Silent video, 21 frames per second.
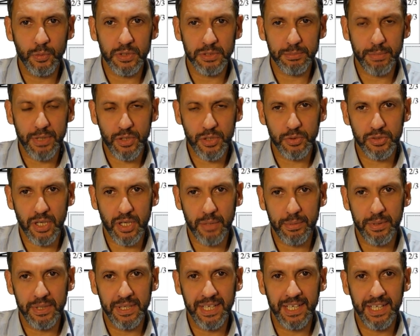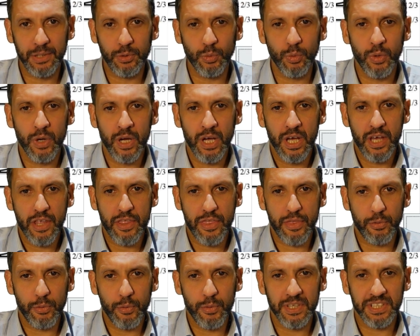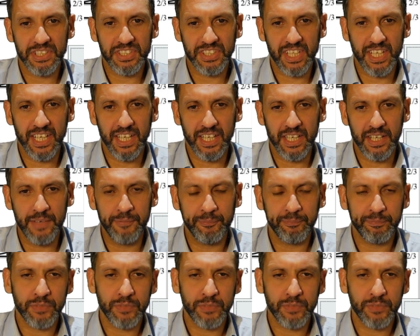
a special type of needle, through the skin.